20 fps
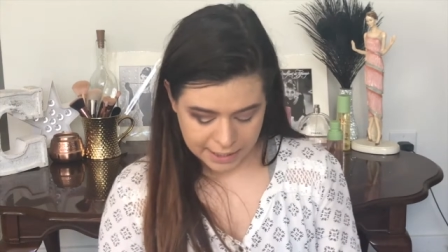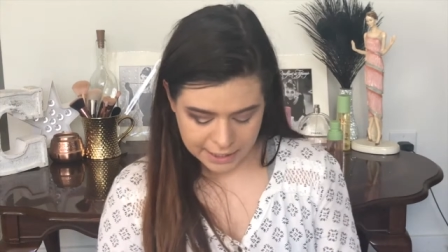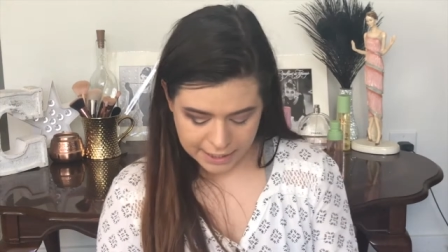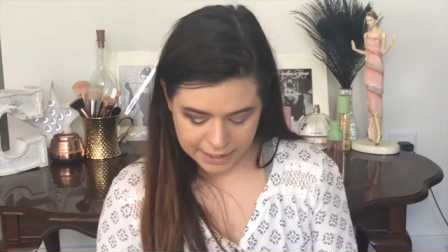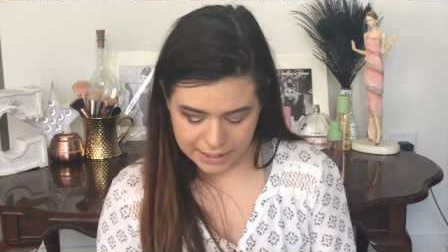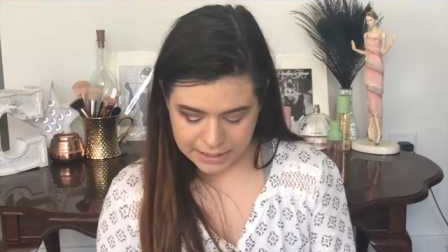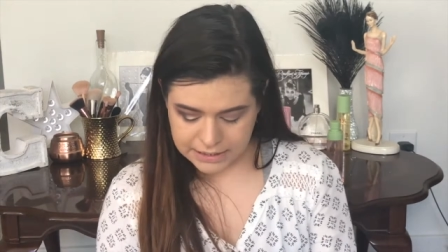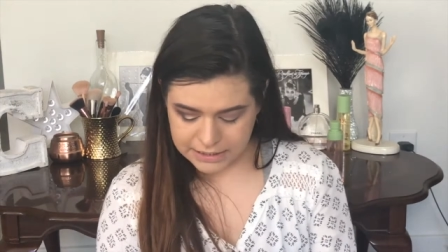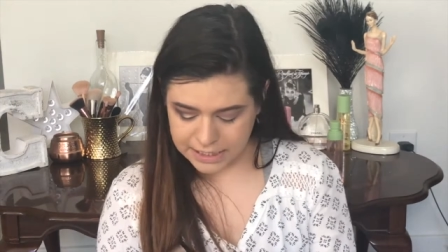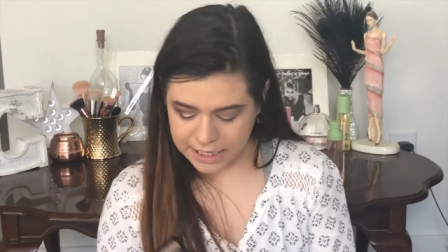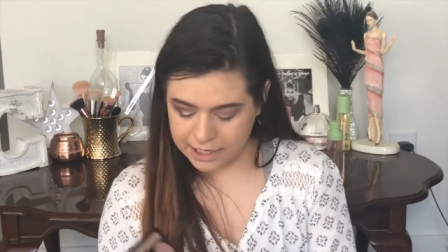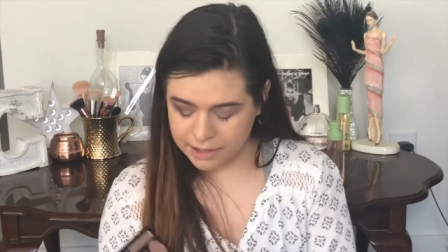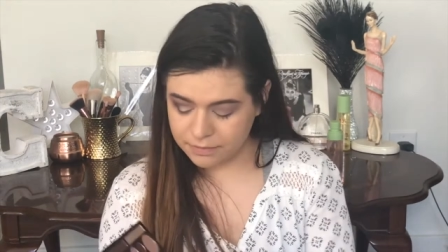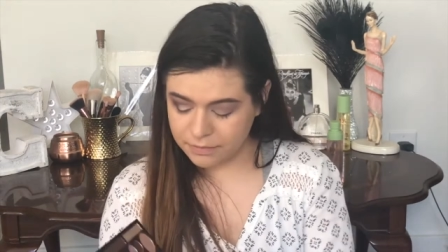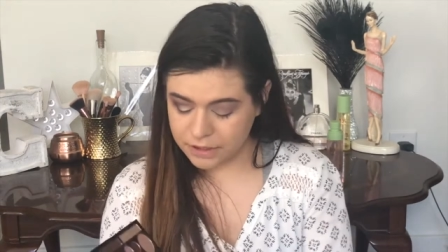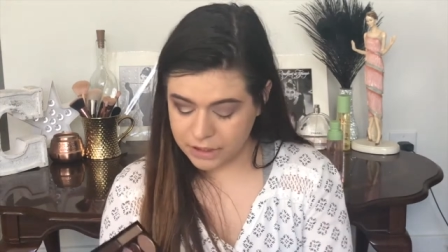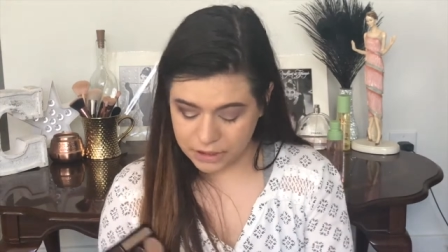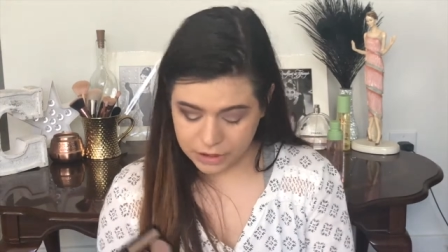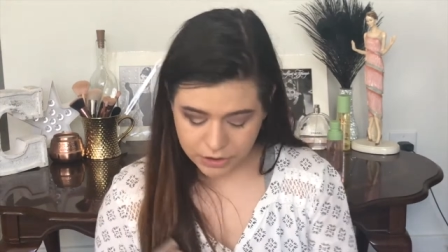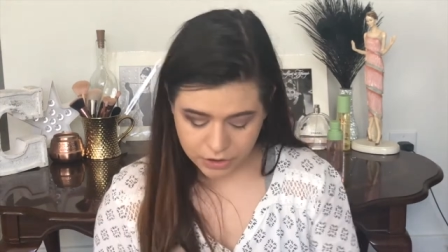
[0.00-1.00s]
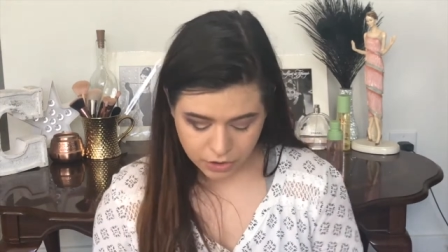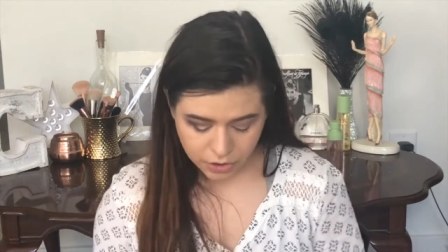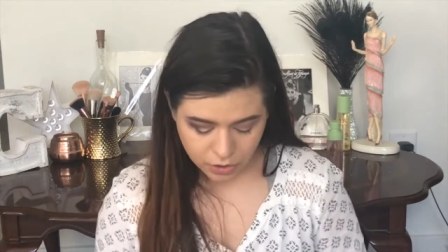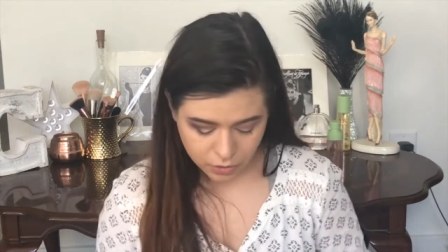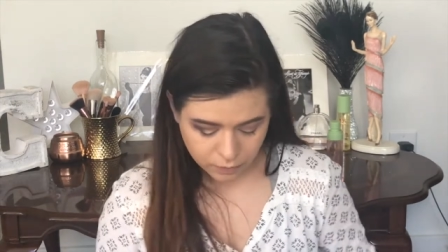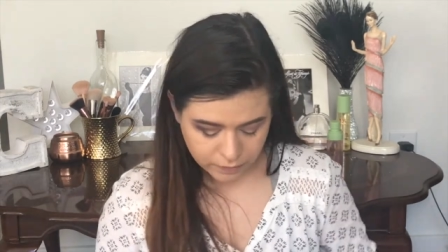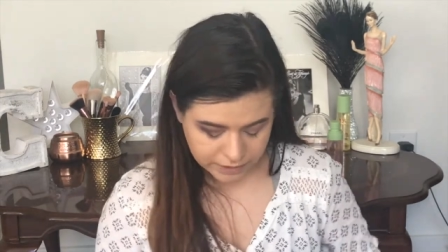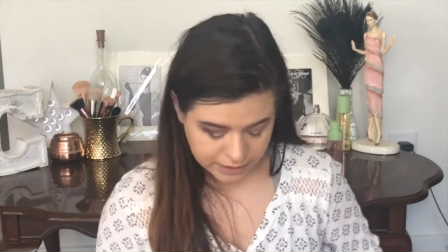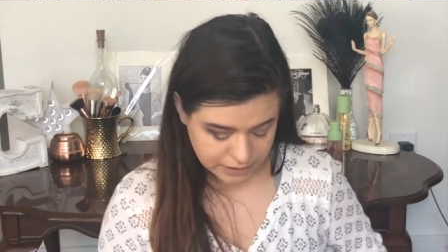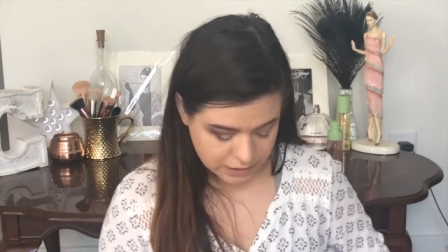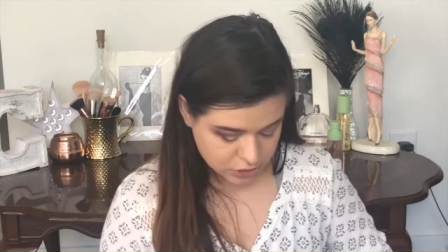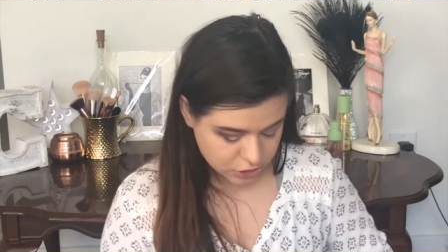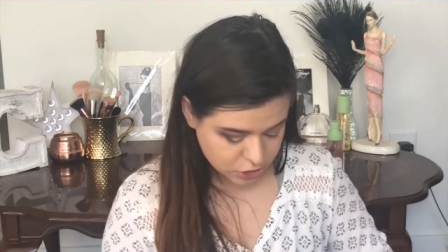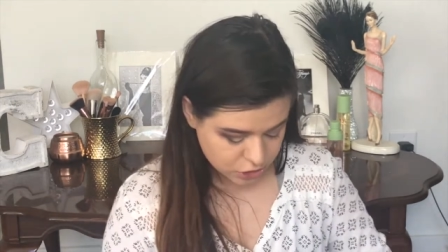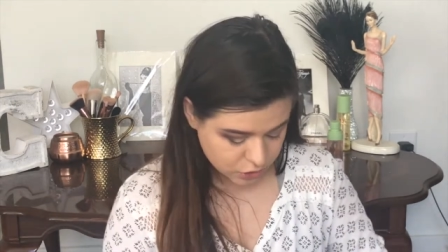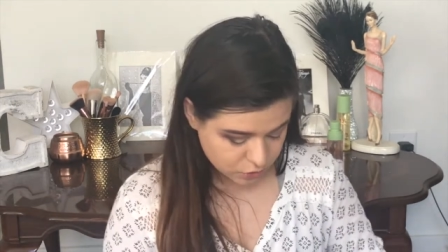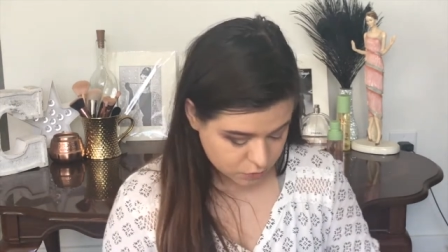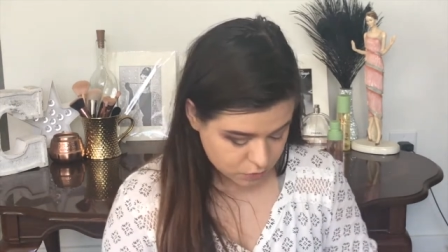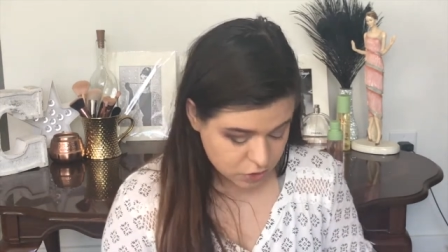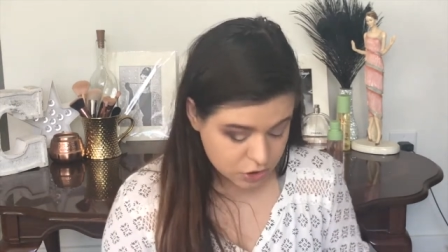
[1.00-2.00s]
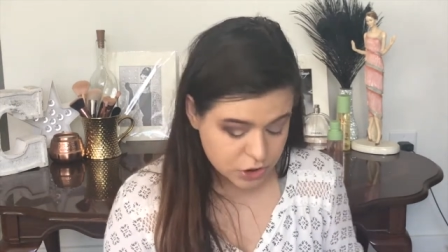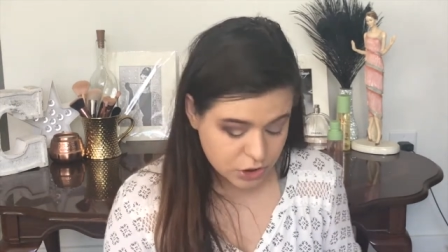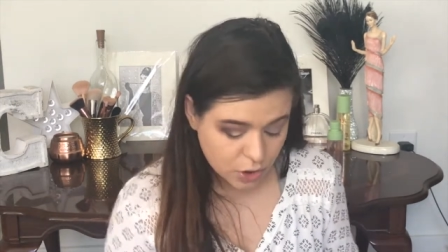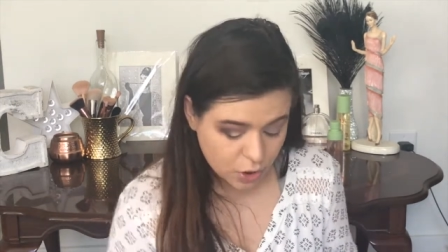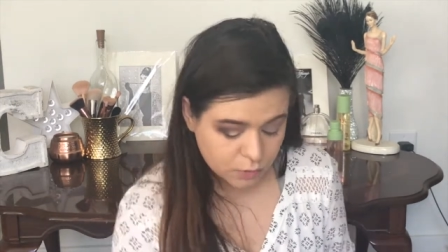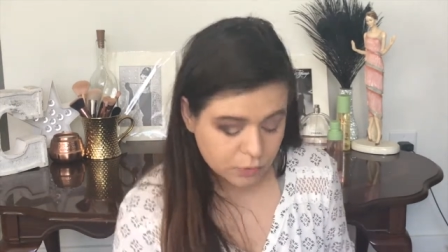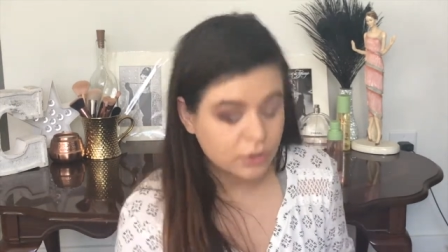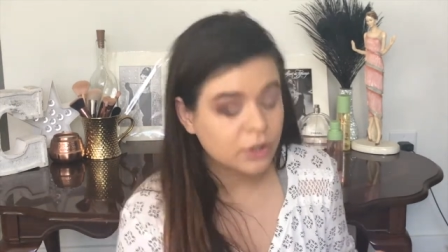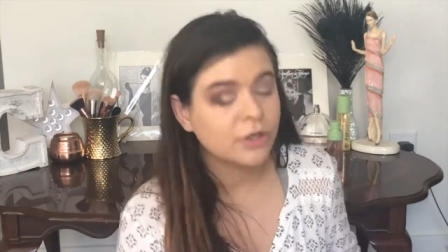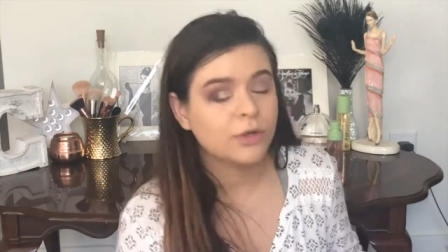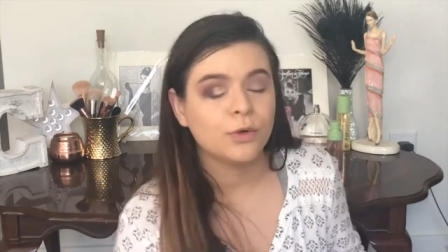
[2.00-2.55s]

And I'm gonna go into, so